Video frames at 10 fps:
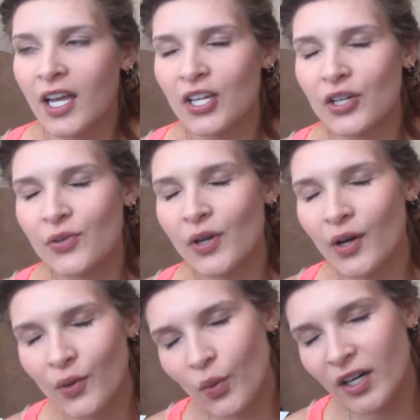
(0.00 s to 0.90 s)
you know, you go
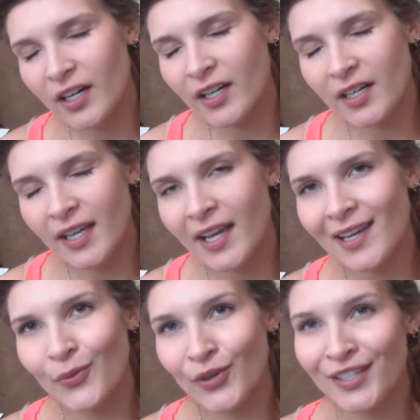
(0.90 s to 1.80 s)
to work
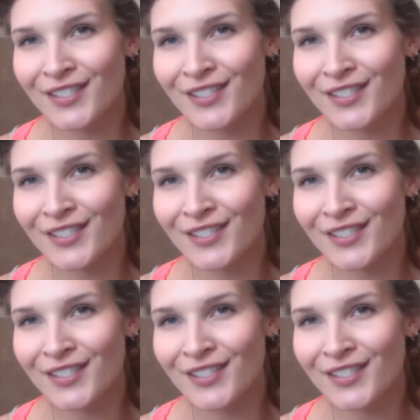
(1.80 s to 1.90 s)
and work